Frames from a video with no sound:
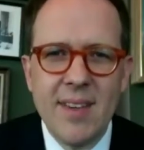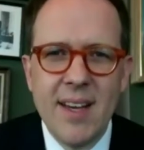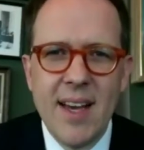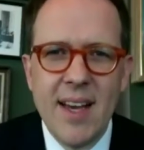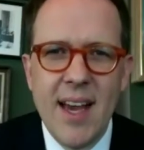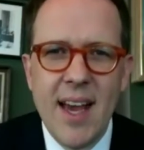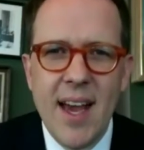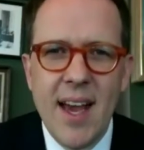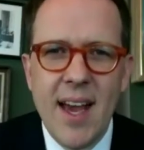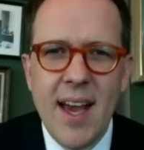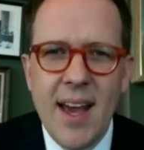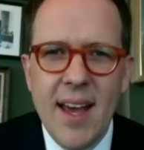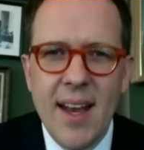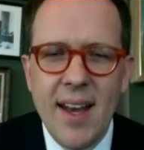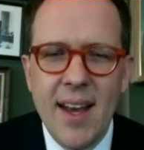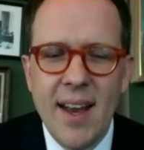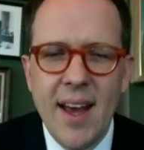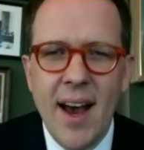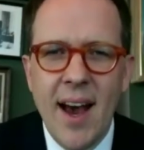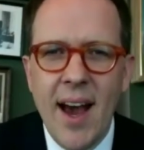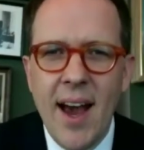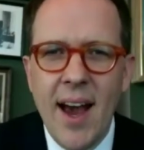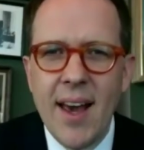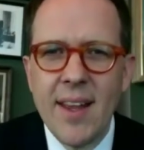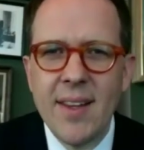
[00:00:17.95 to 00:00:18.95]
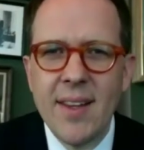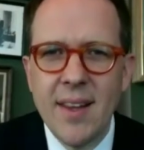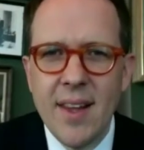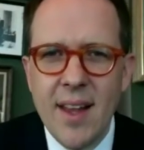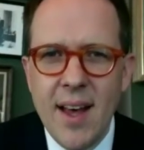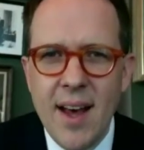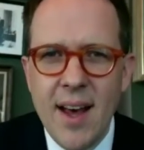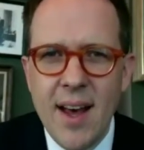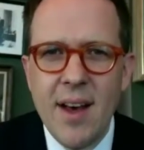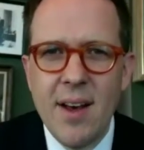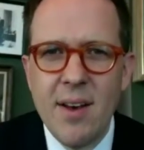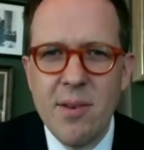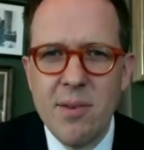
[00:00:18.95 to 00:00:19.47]
And I
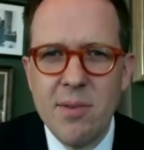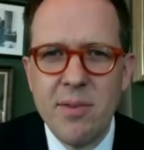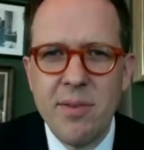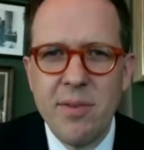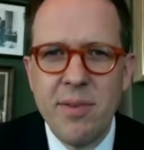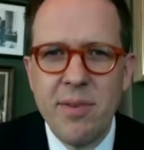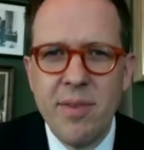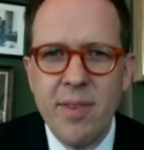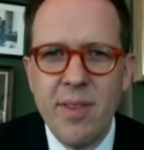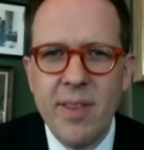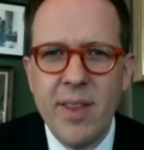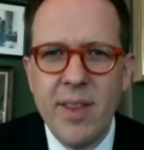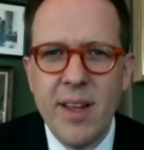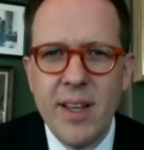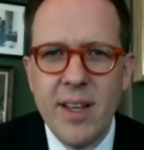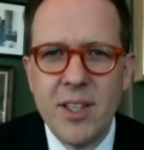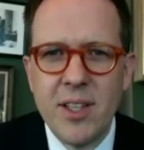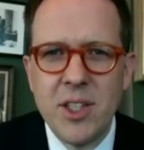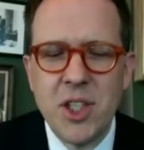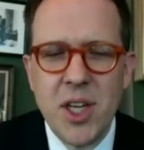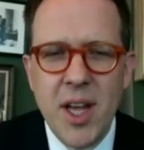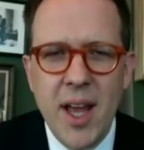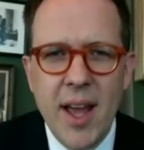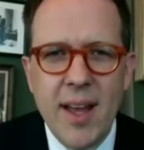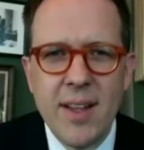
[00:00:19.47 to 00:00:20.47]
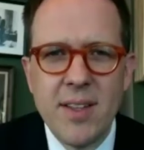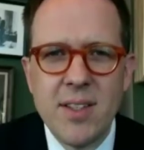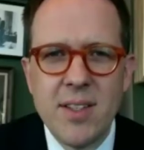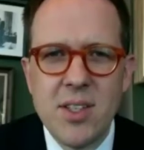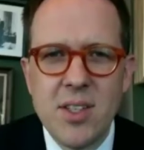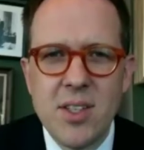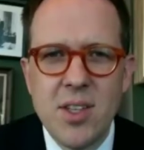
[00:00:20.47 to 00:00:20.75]
love the chance